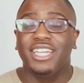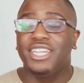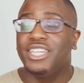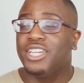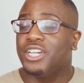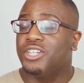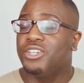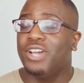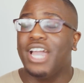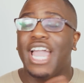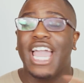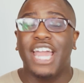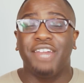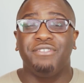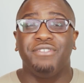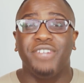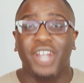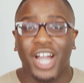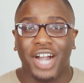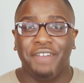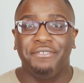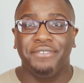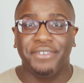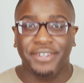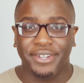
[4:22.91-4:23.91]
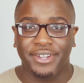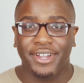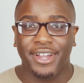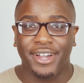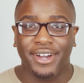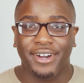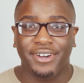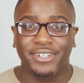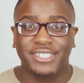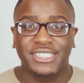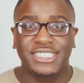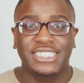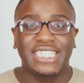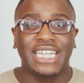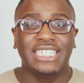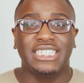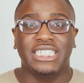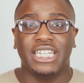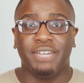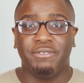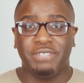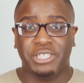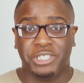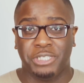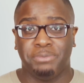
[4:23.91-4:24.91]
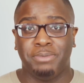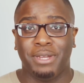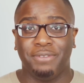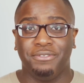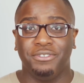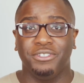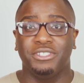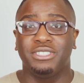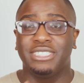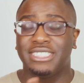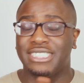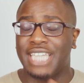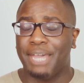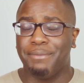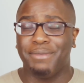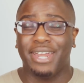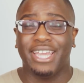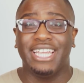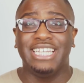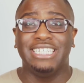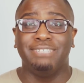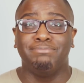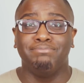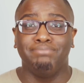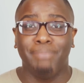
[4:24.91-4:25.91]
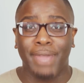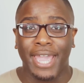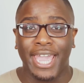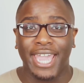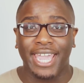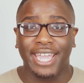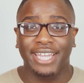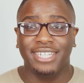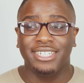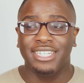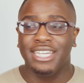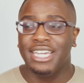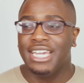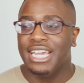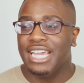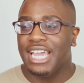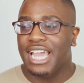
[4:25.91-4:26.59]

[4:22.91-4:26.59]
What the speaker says: You're not every other girl. So that's another disrespectful statement that he's made.